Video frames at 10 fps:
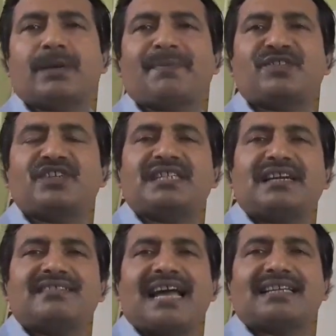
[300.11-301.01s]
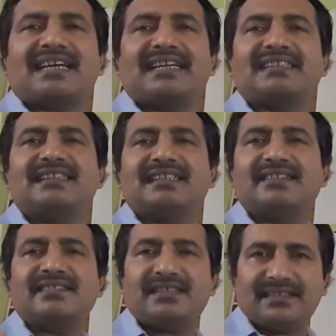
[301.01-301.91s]
capacitors are connected
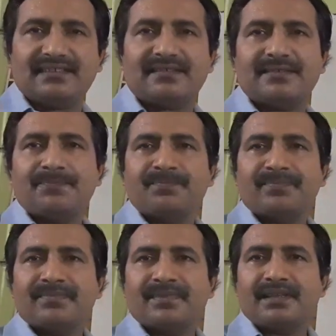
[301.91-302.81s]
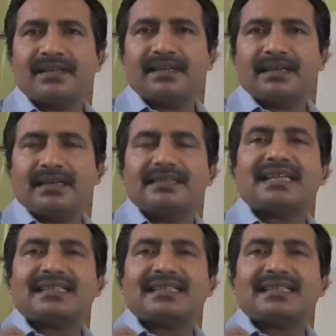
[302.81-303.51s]
in series, the